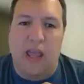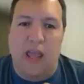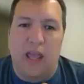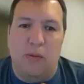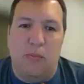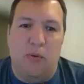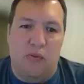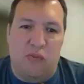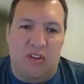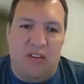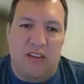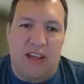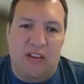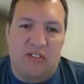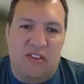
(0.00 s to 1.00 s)
And you moved to
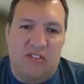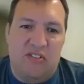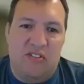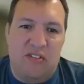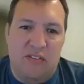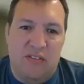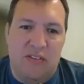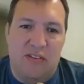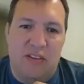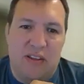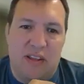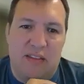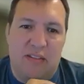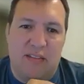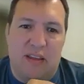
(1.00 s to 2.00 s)
Texas
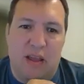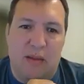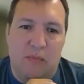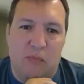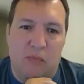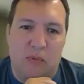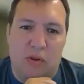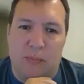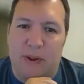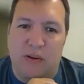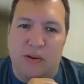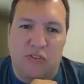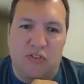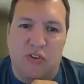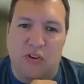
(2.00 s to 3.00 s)
at the time with your
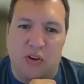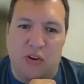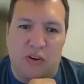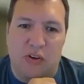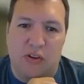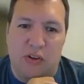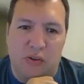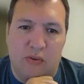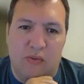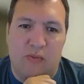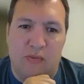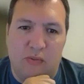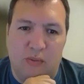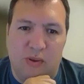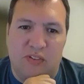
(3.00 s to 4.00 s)
parents, or you
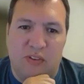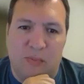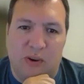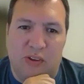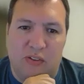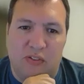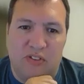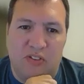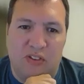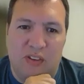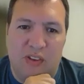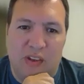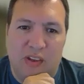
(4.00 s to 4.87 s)
went somewhere else?